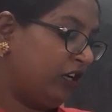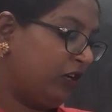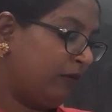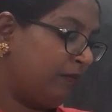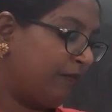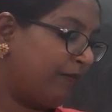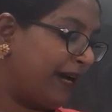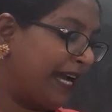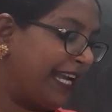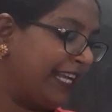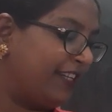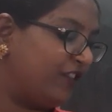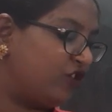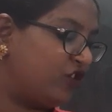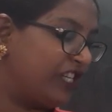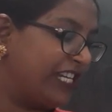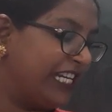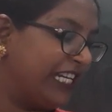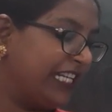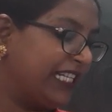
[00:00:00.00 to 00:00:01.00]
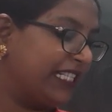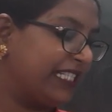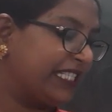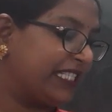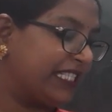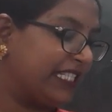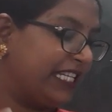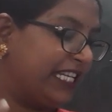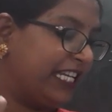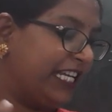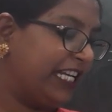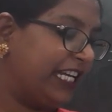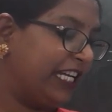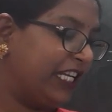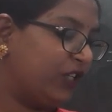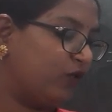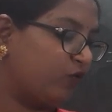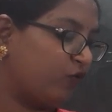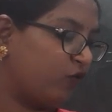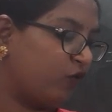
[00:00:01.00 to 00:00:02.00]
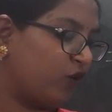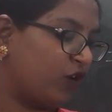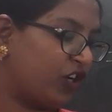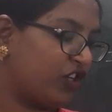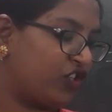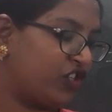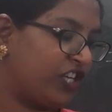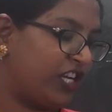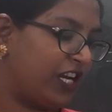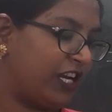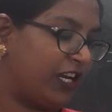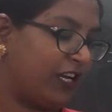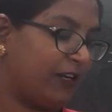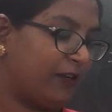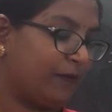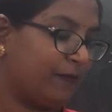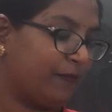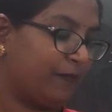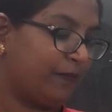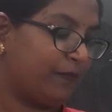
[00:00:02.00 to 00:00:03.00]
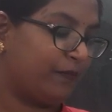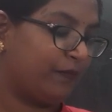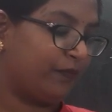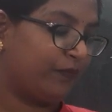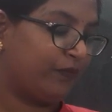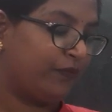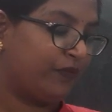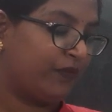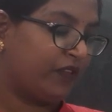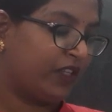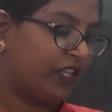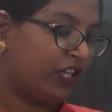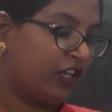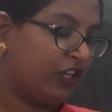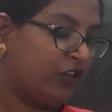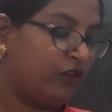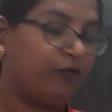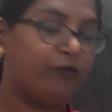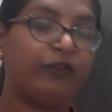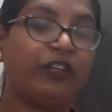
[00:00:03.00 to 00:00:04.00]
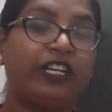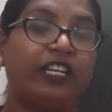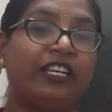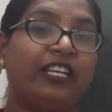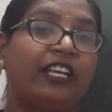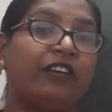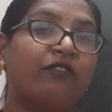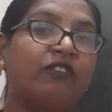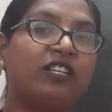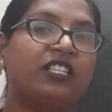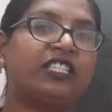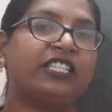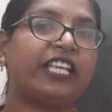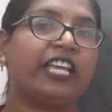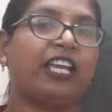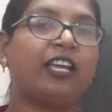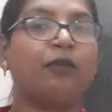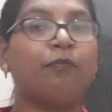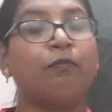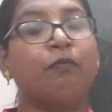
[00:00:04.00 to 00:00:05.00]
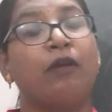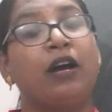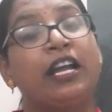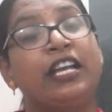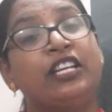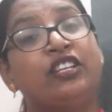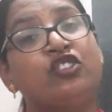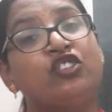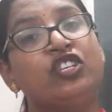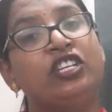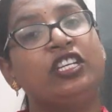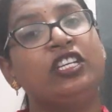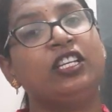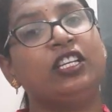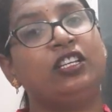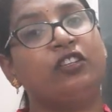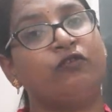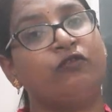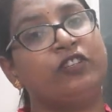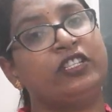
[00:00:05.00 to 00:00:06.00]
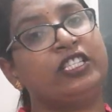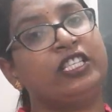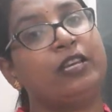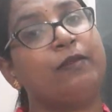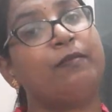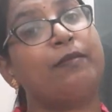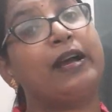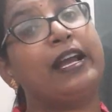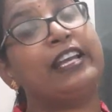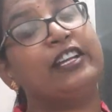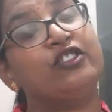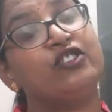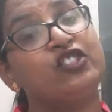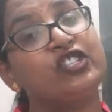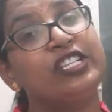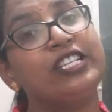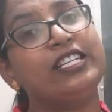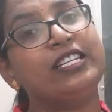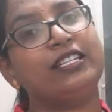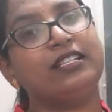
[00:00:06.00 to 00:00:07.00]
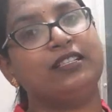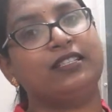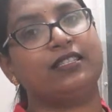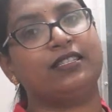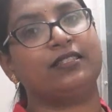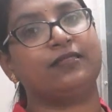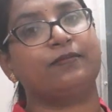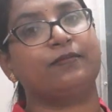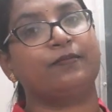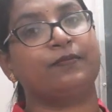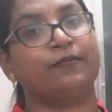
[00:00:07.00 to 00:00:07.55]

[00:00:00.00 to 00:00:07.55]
my jeans need washing. We never say my jean. We say my jeans.